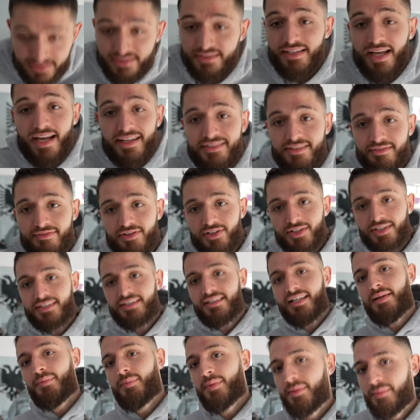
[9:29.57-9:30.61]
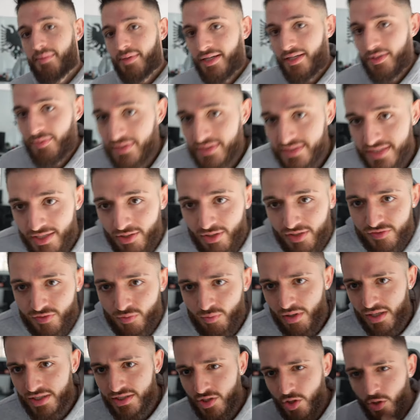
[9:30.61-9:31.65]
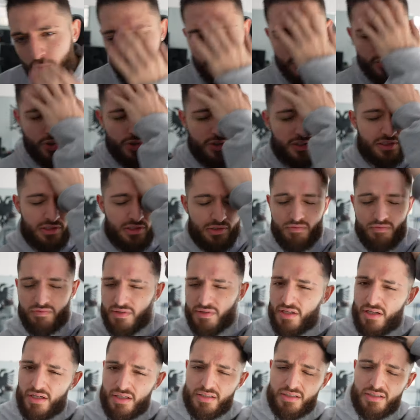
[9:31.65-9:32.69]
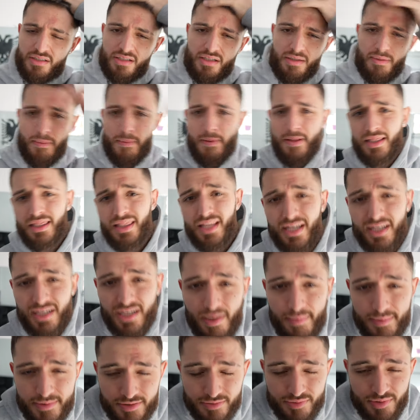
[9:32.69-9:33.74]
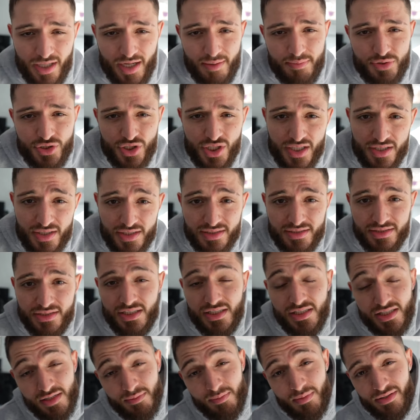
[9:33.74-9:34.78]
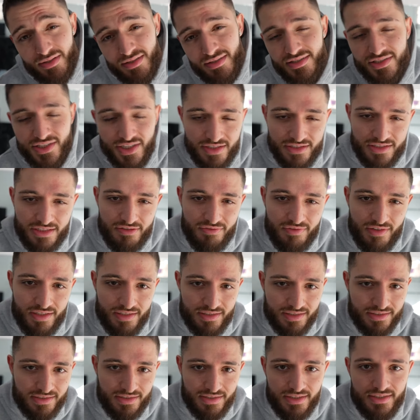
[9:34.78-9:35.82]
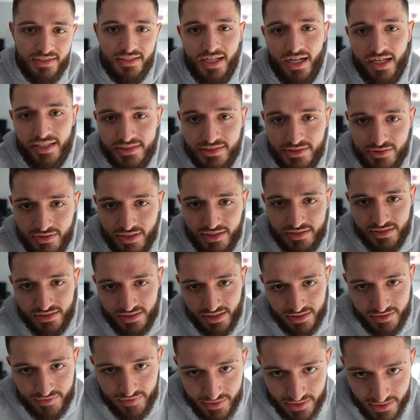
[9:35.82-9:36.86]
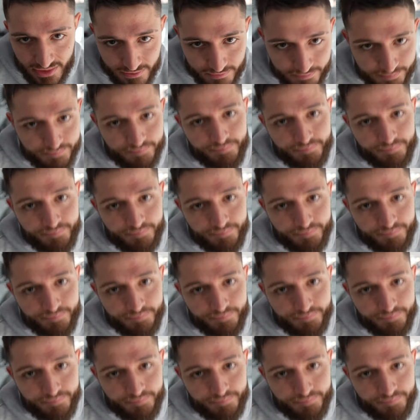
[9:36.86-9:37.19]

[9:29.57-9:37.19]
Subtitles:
That's a fucking nightmare. But anyways, thank you guys for watching. Hope you enjoyed this little vlog. Like, comment, subscribe, share it. Share it to your mother, share it to your father. I'll see you guys in the next video.